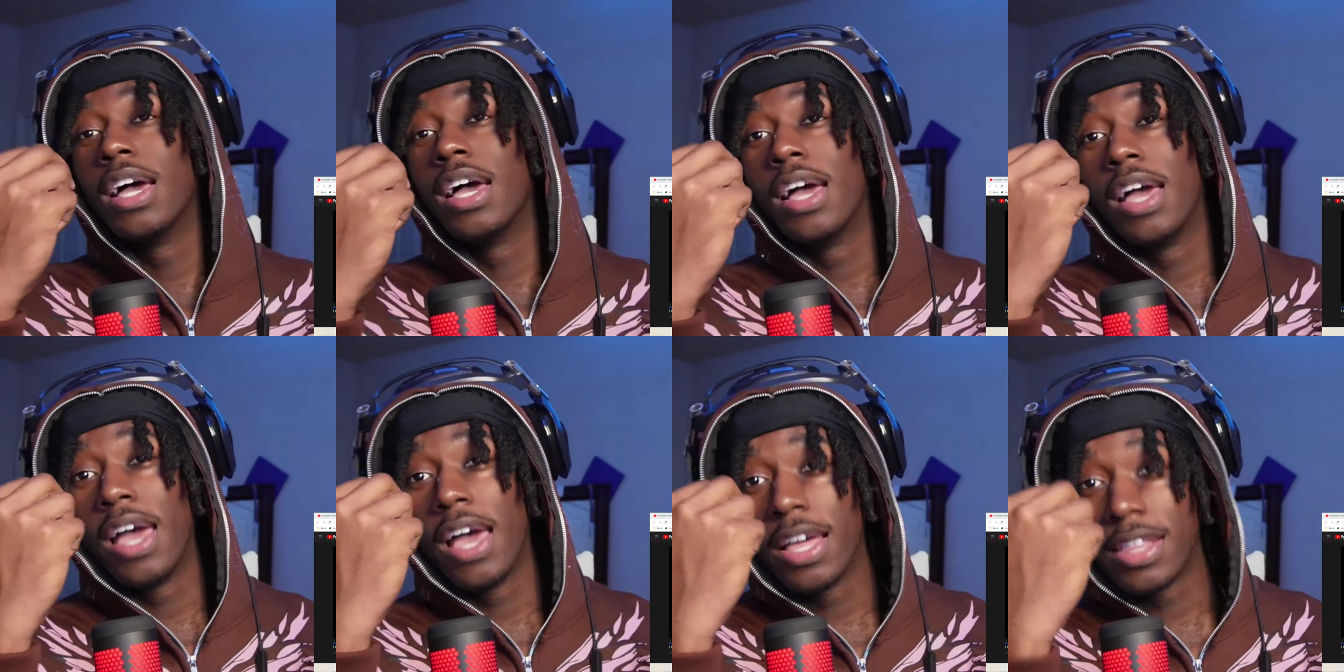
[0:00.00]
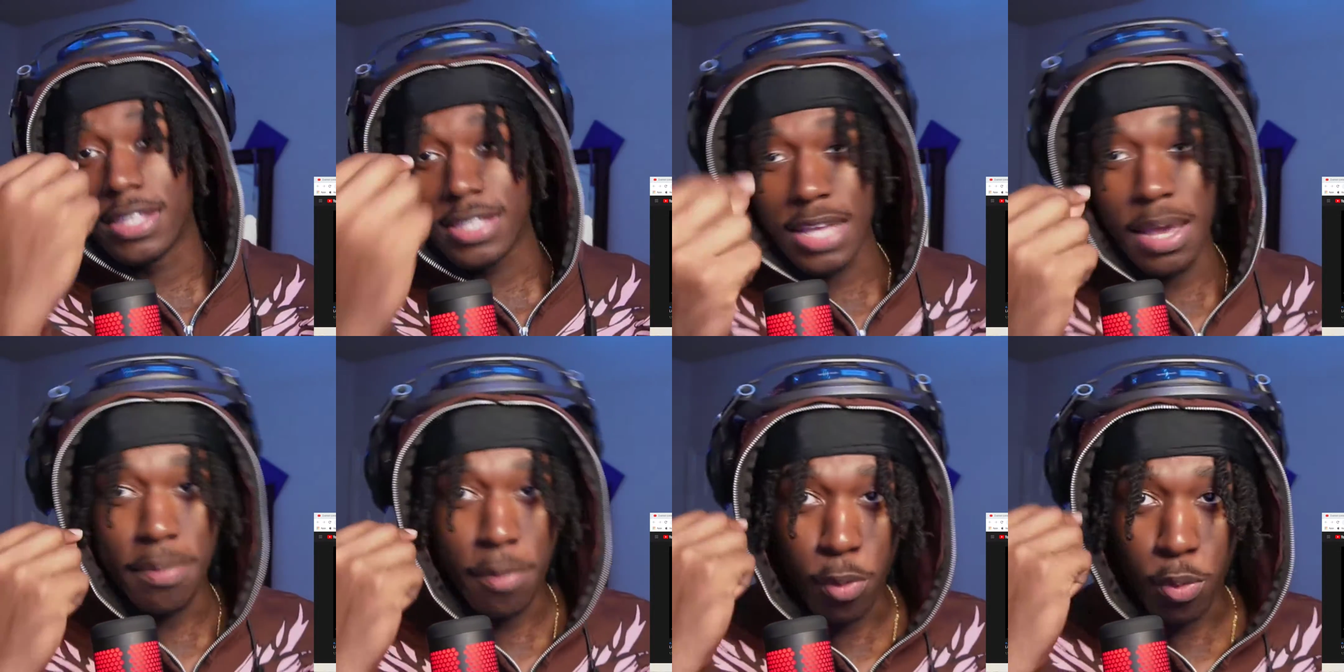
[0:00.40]
at the
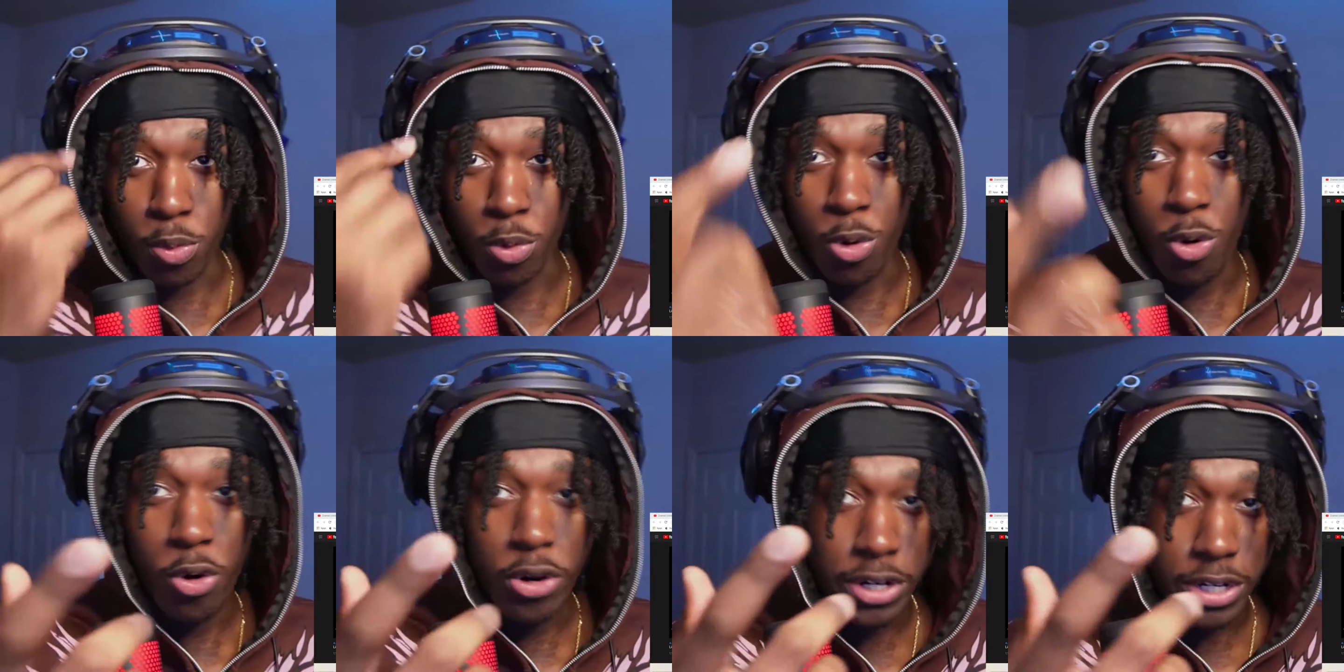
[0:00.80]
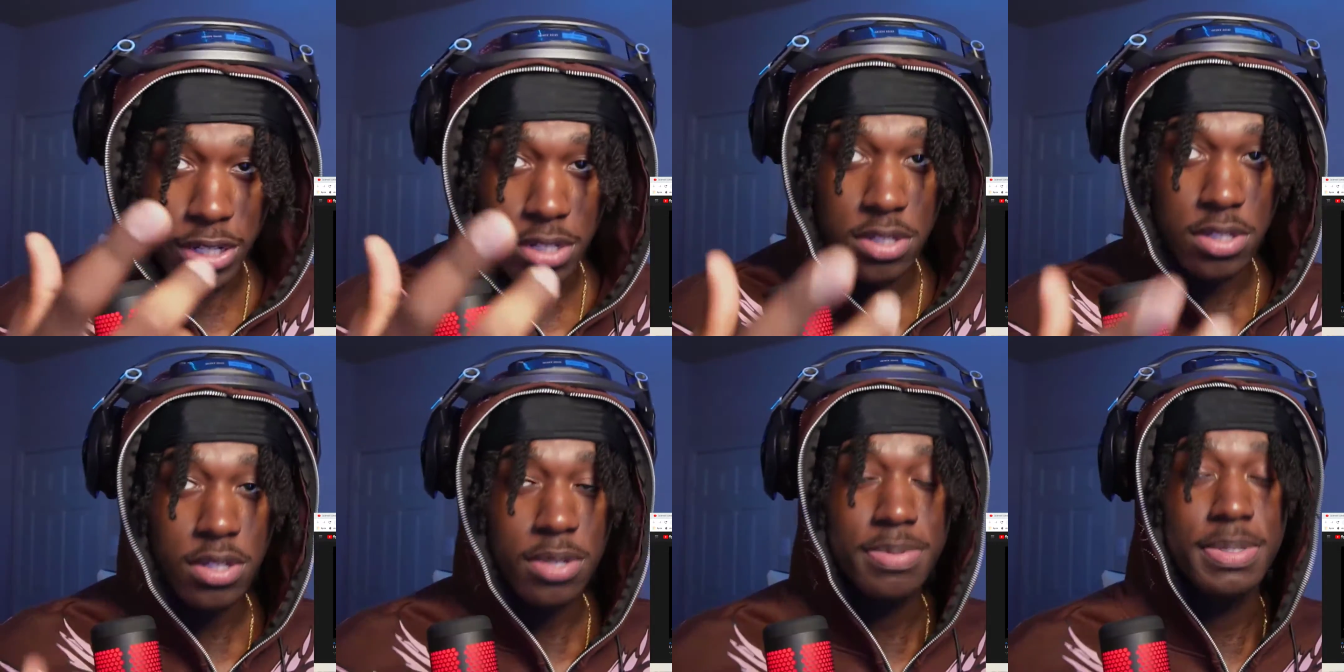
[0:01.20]
time of recording
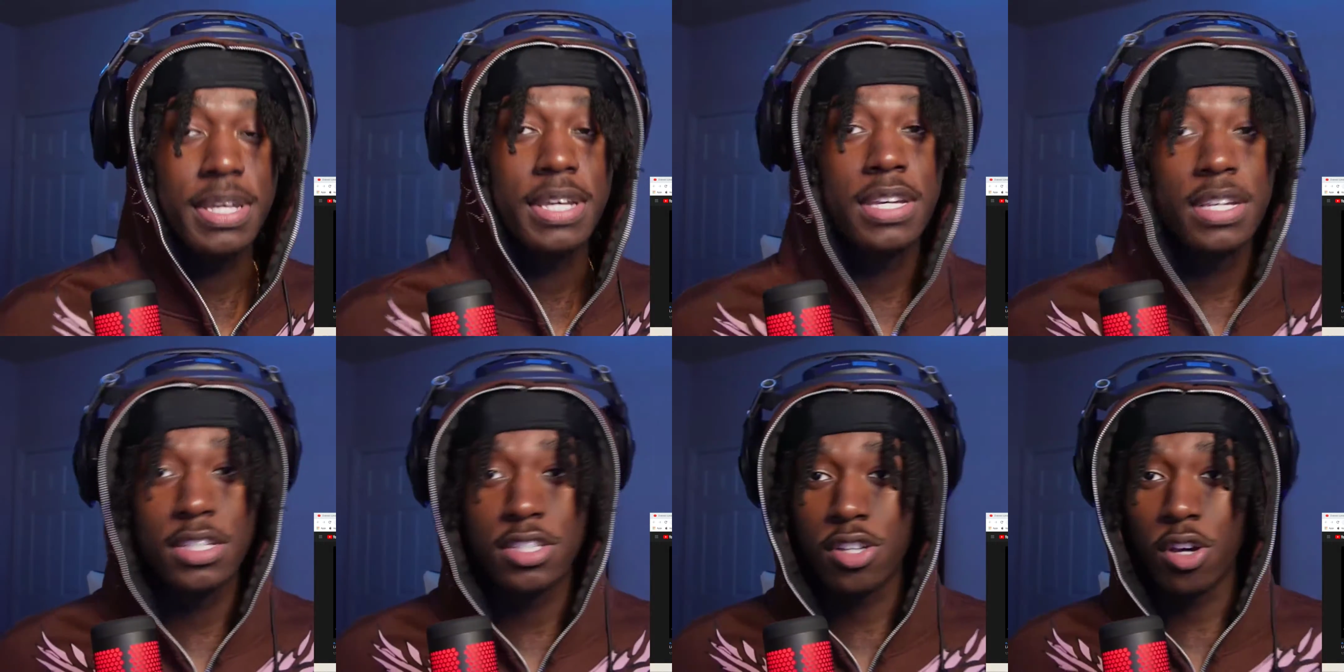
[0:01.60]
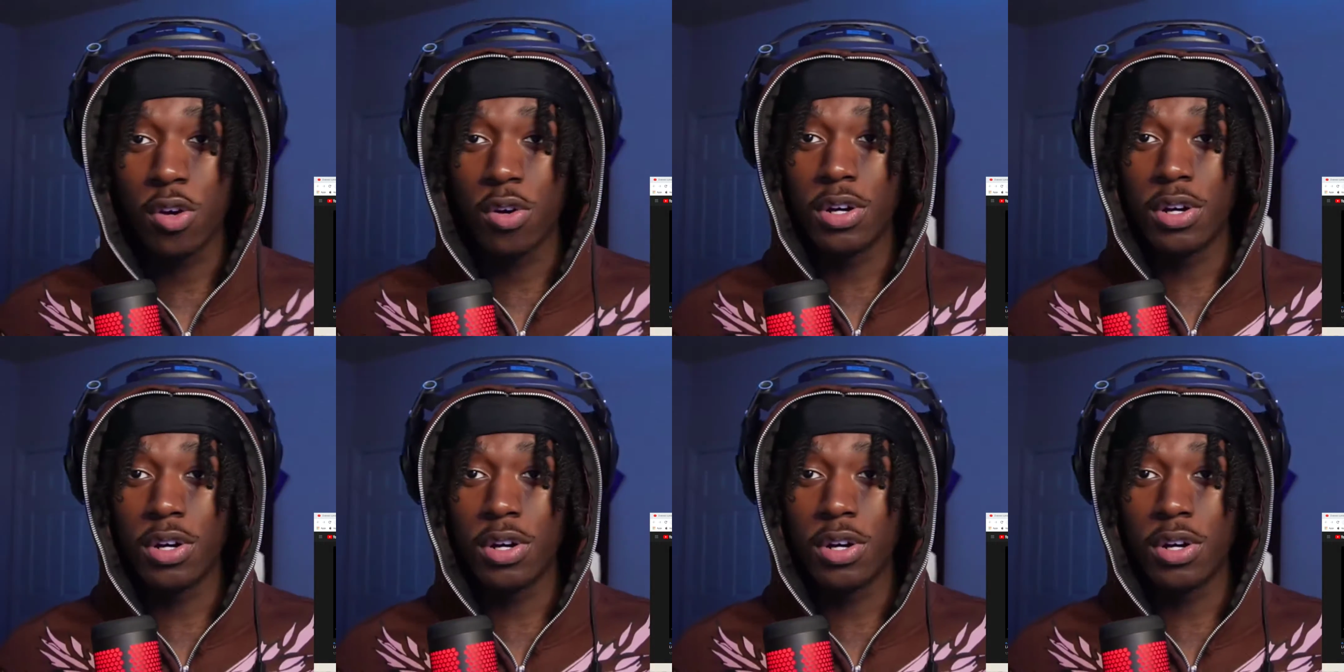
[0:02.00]
this, you know what I'm saying? So,